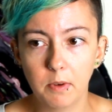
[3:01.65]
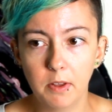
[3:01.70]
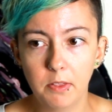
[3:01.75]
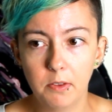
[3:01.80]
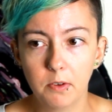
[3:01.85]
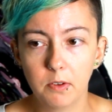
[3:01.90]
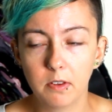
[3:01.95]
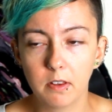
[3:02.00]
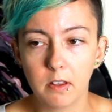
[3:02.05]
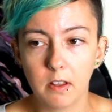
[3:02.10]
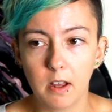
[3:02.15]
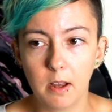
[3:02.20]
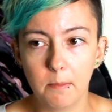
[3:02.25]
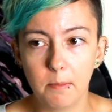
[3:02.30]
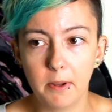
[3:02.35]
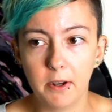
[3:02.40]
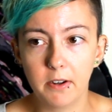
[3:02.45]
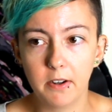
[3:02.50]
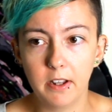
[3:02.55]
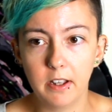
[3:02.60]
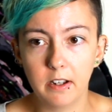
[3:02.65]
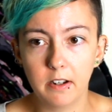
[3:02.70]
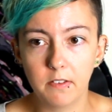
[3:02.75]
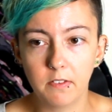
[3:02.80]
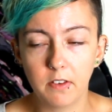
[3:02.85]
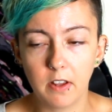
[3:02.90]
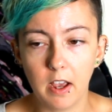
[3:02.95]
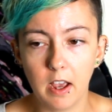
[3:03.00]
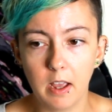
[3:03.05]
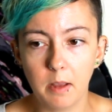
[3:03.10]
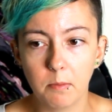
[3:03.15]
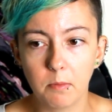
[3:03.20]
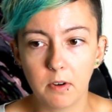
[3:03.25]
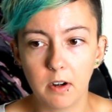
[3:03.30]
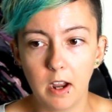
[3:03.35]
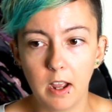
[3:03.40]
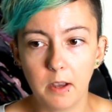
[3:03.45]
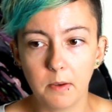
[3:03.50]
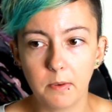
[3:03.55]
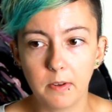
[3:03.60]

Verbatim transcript: went through a period of time where I